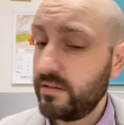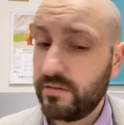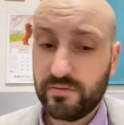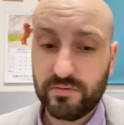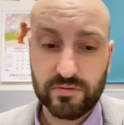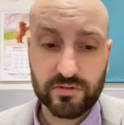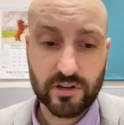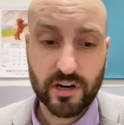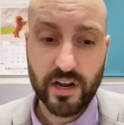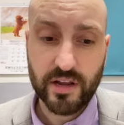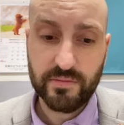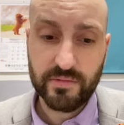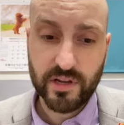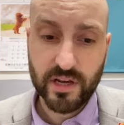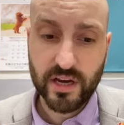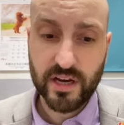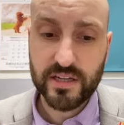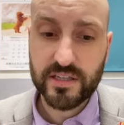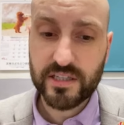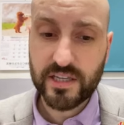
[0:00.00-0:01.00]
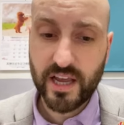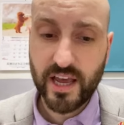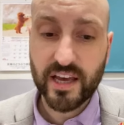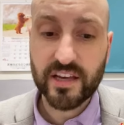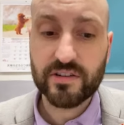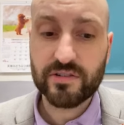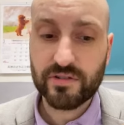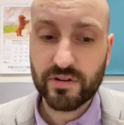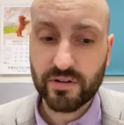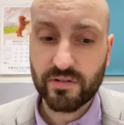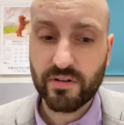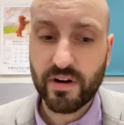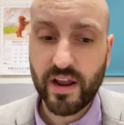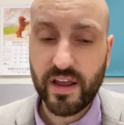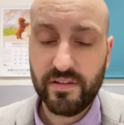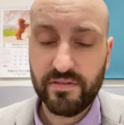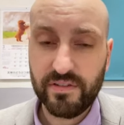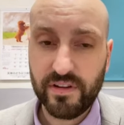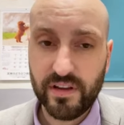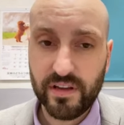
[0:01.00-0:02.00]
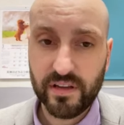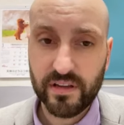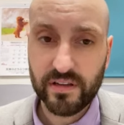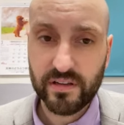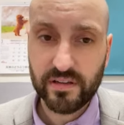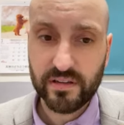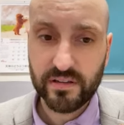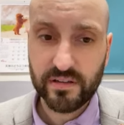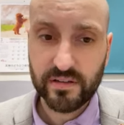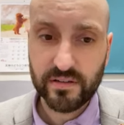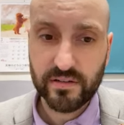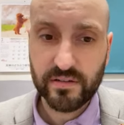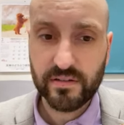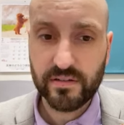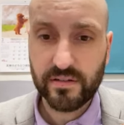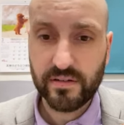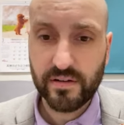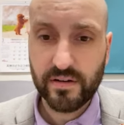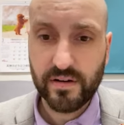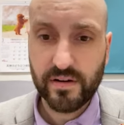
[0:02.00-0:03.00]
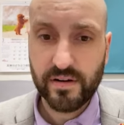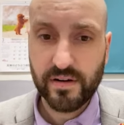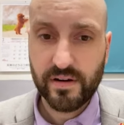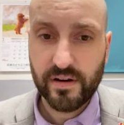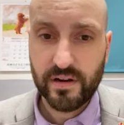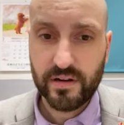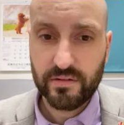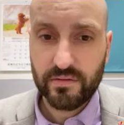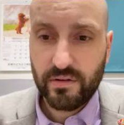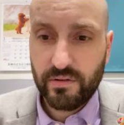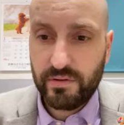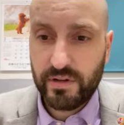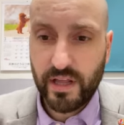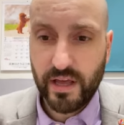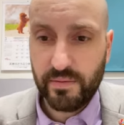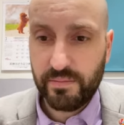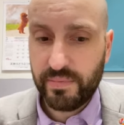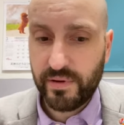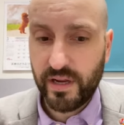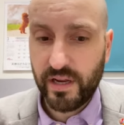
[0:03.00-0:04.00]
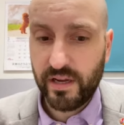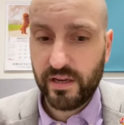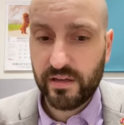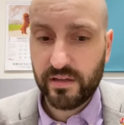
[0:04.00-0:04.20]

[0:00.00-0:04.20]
Prime Cuts Extra Gravy. What would that be?